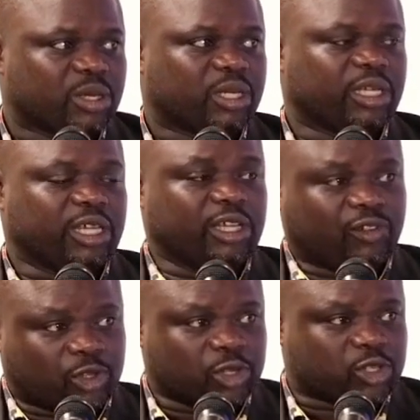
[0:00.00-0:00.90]
If
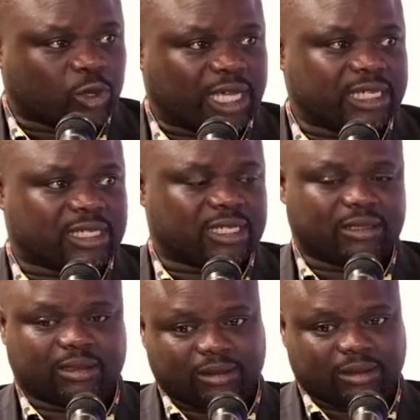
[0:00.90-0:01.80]
those ones
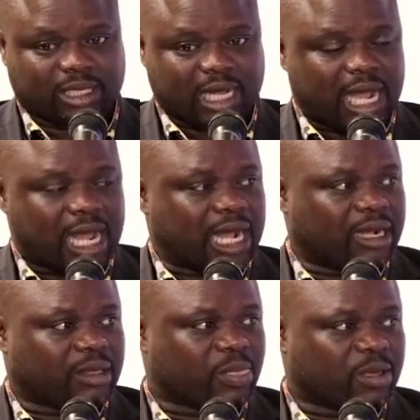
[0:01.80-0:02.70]
are
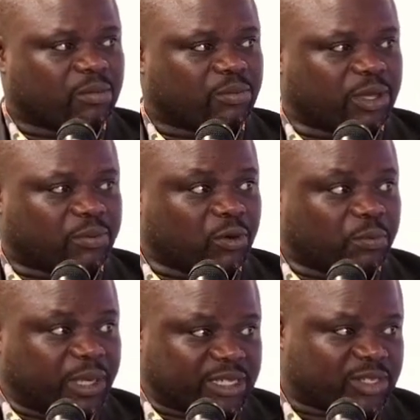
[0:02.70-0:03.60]

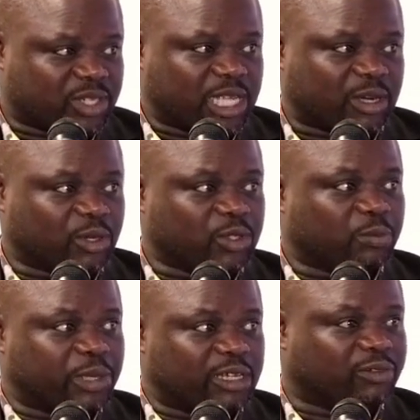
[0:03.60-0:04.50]
people-based, they are going to
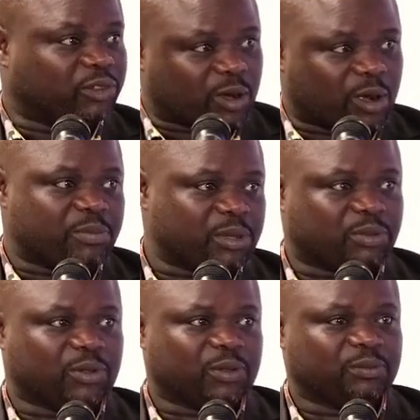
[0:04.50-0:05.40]
benefit our
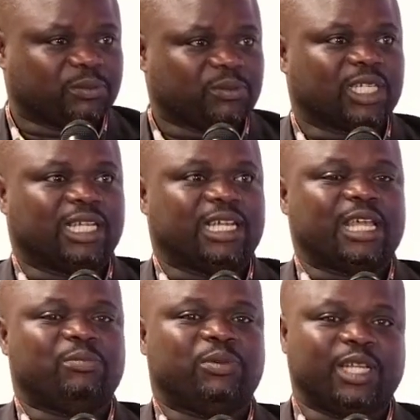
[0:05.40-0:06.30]
people. And I
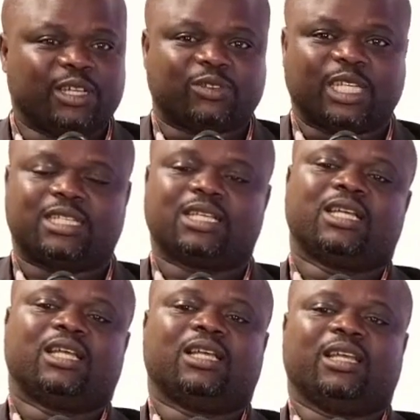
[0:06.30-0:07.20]
believe that
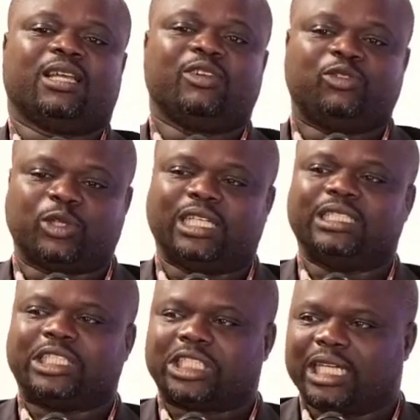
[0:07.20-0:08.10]
if we
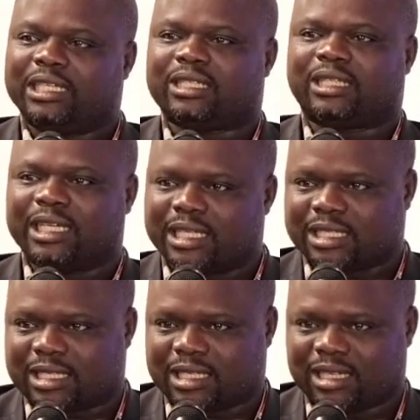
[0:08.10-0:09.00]
initiate
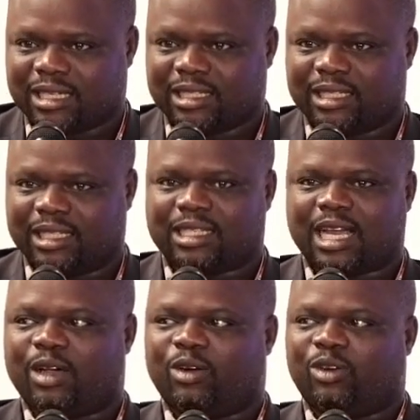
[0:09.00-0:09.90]
things that
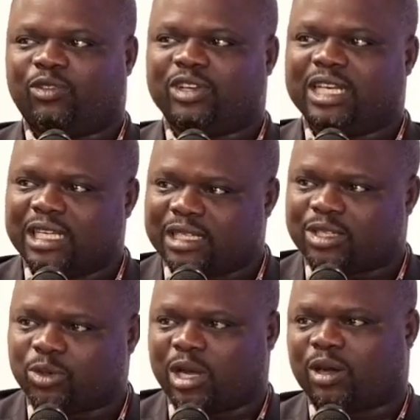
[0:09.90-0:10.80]
are of need
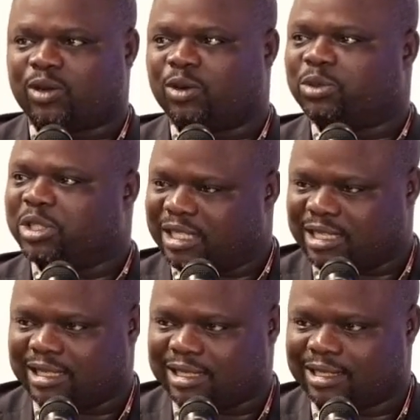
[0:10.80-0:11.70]
to our
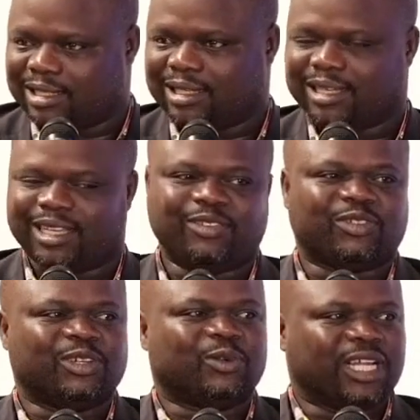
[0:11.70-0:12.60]
communities,
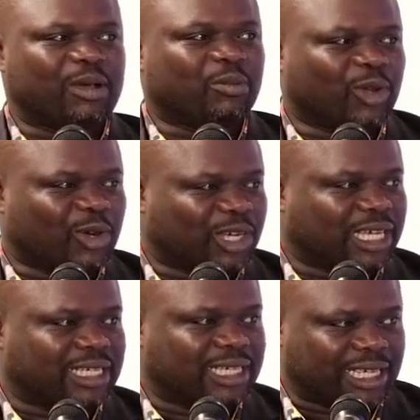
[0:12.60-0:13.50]
even when I'm no longer
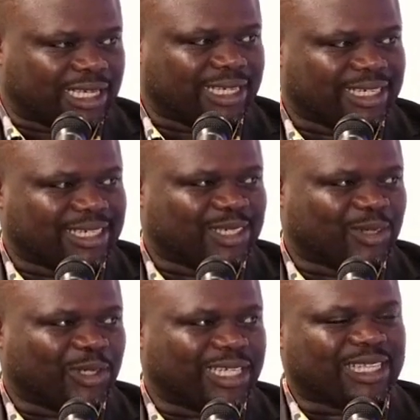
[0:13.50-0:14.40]
here,
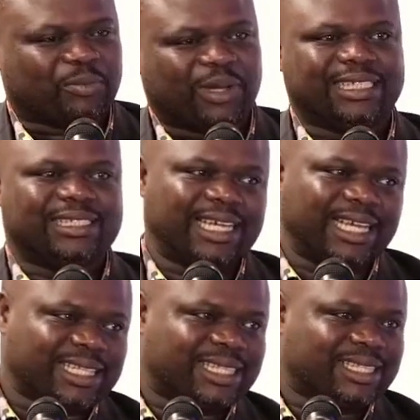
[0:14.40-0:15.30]
whether by
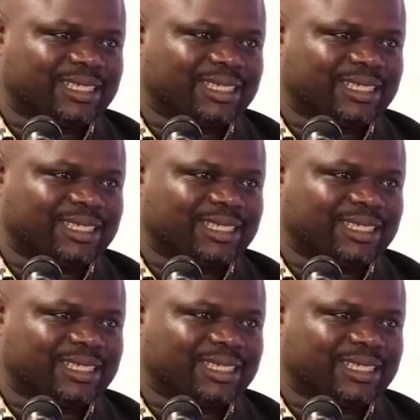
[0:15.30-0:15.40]
death